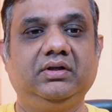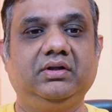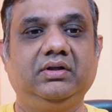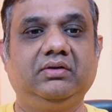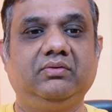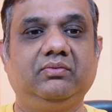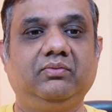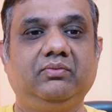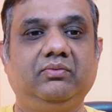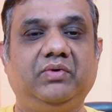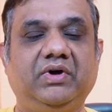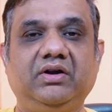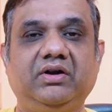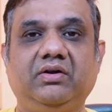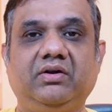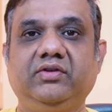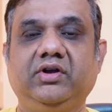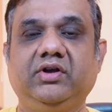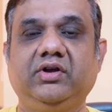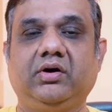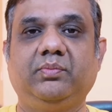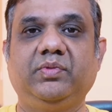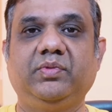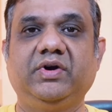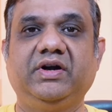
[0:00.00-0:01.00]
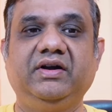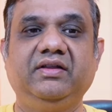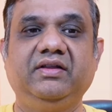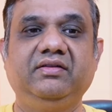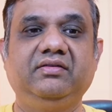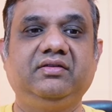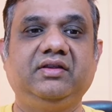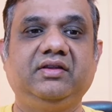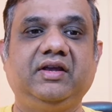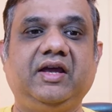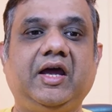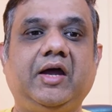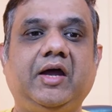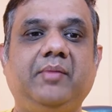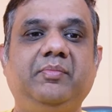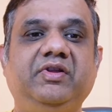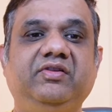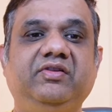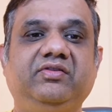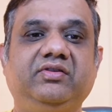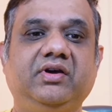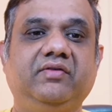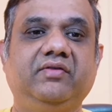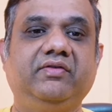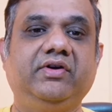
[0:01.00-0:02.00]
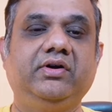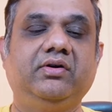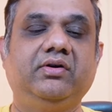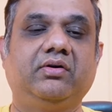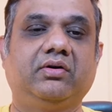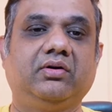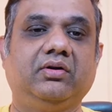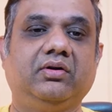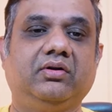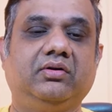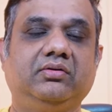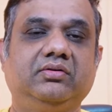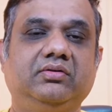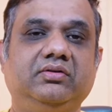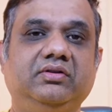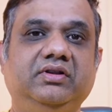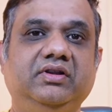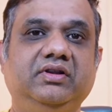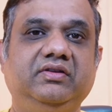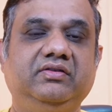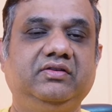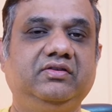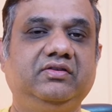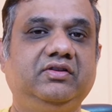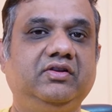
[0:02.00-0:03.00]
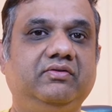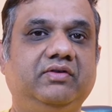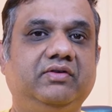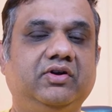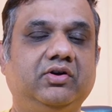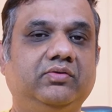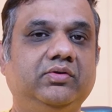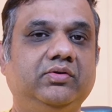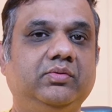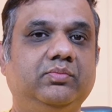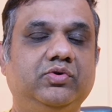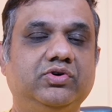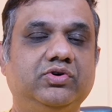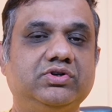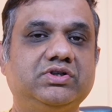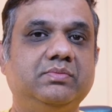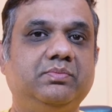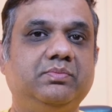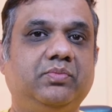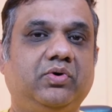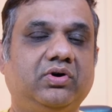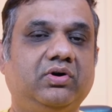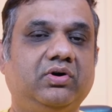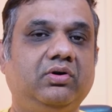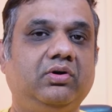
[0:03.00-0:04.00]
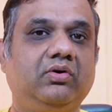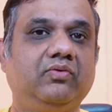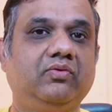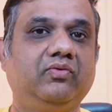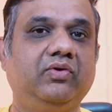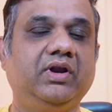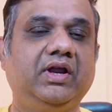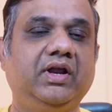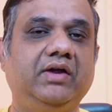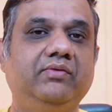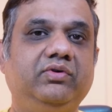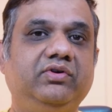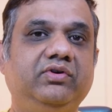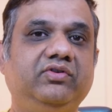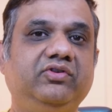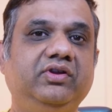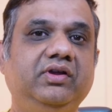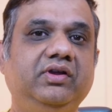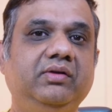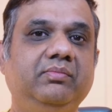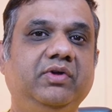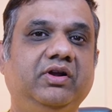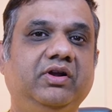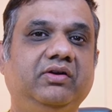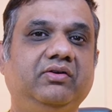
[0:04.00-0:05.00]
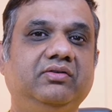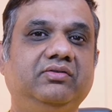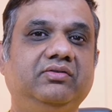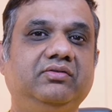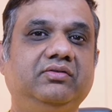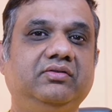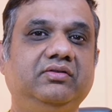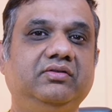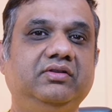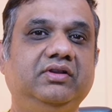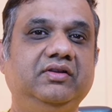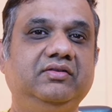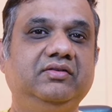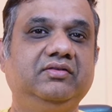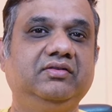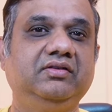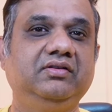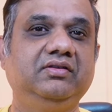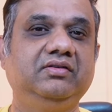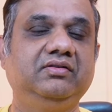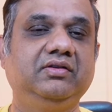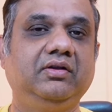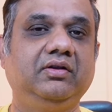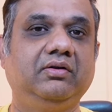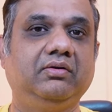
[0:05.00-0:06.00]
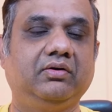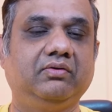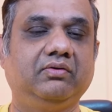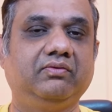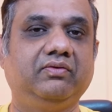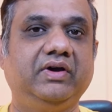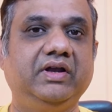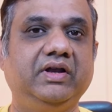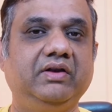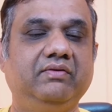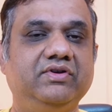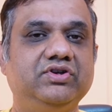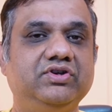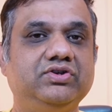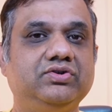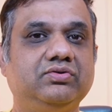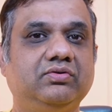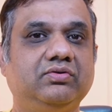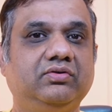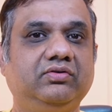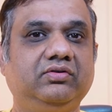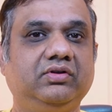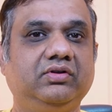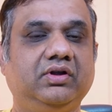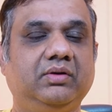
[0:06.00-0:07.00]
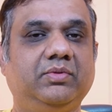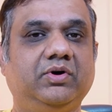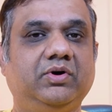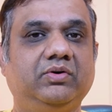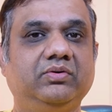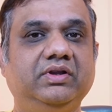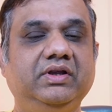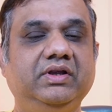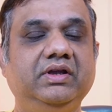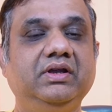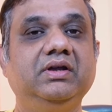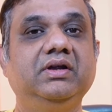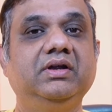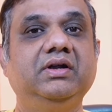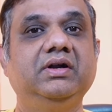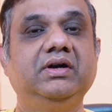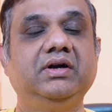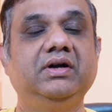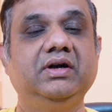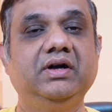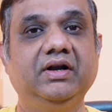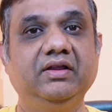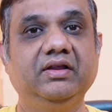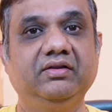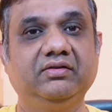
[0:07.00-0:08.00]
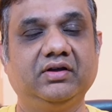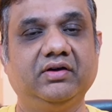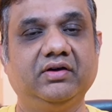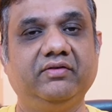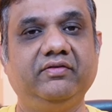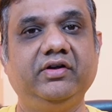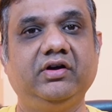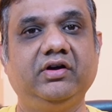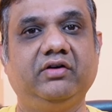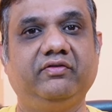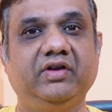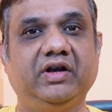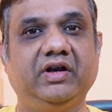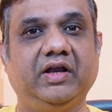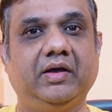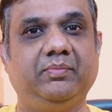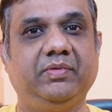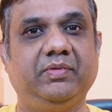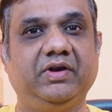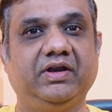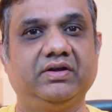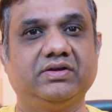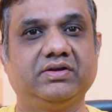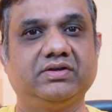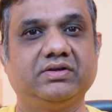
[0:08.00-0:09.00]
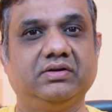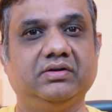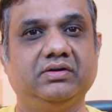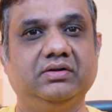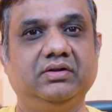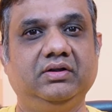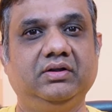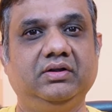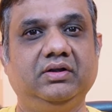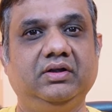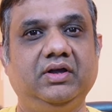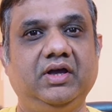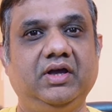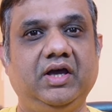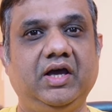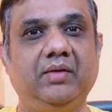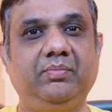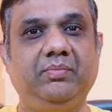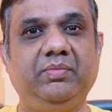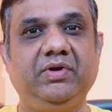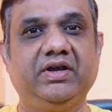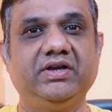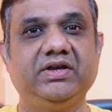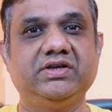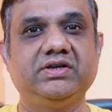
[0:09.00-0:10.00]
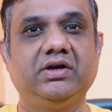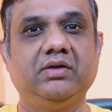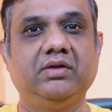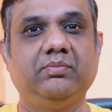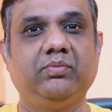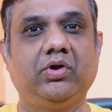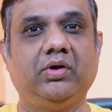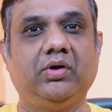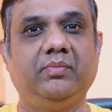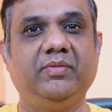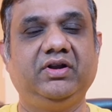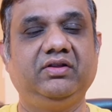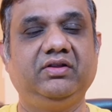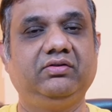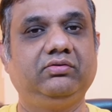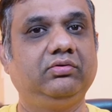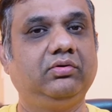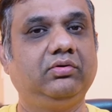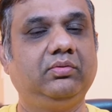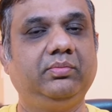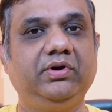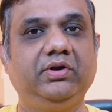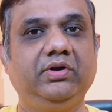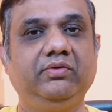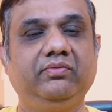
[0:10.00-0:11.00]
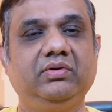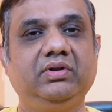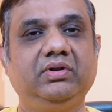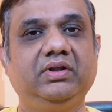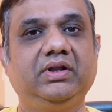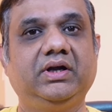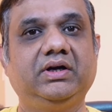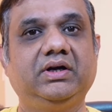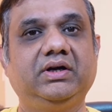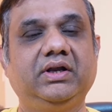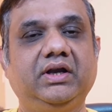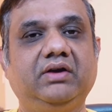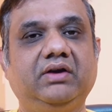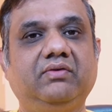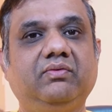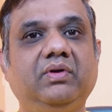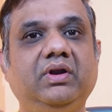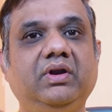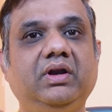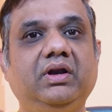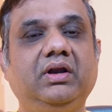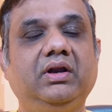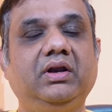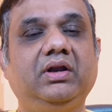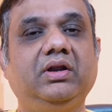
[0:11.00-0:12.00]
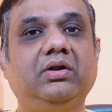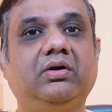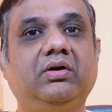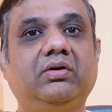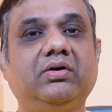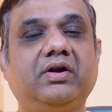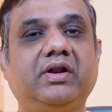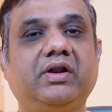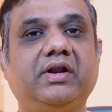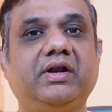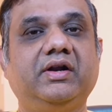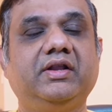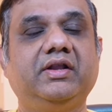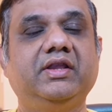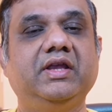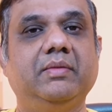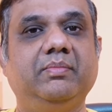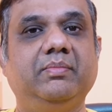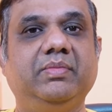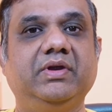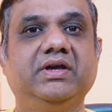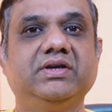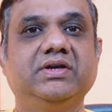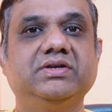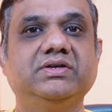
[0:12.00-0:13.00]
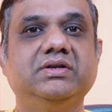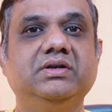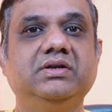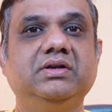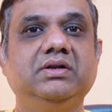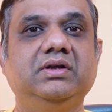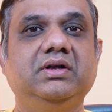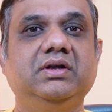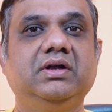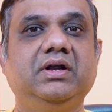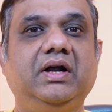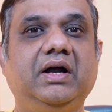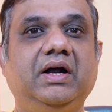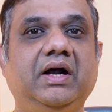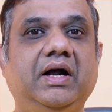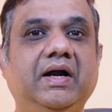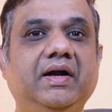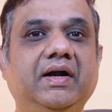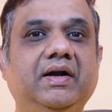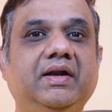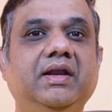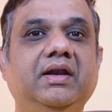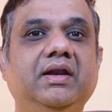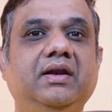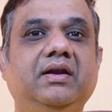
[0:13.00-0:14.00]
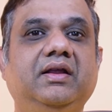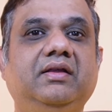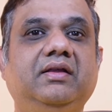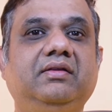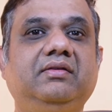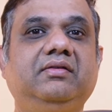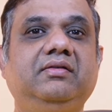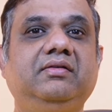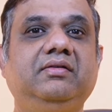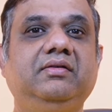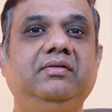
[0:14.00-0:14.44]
One of the component is AppDiscovery.log. This is the one of the most important log file, I would say, because this is the log file which shows about the discovery of an application. Application deployment is so beautiful that it will not trigger the application until unless